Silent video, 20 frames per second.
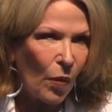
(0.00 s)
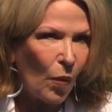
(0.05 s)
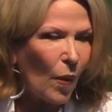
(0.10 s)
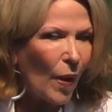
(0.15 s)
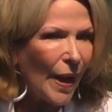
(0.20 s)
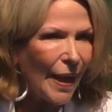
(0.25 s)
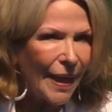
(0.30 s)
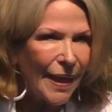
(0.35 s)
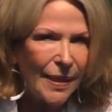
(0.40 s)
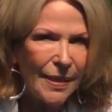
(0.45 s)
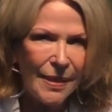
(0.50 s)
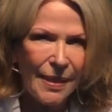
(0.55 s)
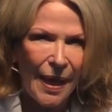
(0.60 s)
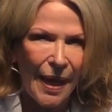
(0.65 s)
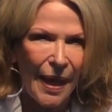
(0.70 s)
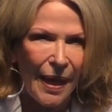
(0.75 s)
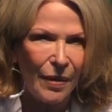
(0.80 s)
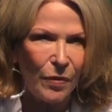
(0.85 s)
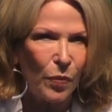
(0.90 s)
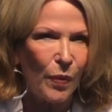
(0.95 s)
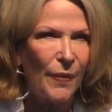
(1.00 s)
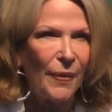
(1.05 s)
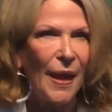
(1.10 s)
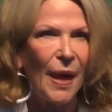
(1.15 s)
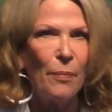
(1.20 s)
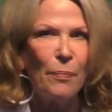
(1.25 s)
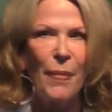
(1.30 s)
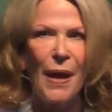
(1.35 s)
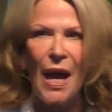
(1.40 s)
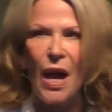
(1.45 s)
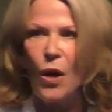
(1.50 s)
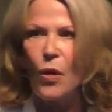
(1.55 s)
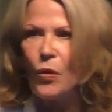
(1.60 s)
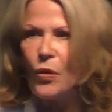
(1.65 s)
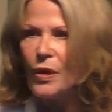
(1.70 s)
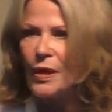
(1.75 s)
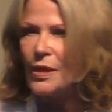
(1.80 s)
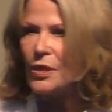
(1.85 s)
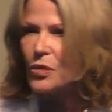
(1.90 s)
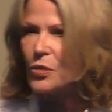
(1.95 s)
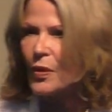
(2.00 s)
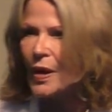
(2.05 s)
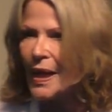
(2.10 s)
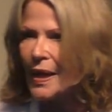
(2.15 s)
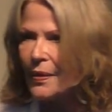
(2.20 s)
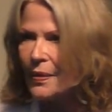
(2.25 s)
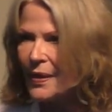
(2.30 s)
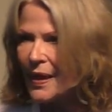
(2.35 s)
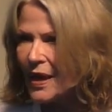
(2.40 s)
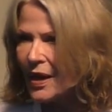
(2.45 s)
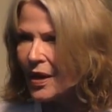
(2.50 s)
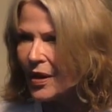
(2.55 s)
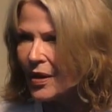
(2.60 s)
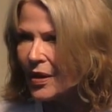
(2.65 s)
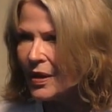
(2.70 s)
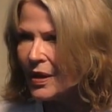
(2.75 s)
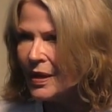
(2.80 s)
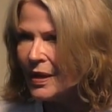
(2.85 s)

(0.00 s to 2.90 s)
Why is that when that power is right there?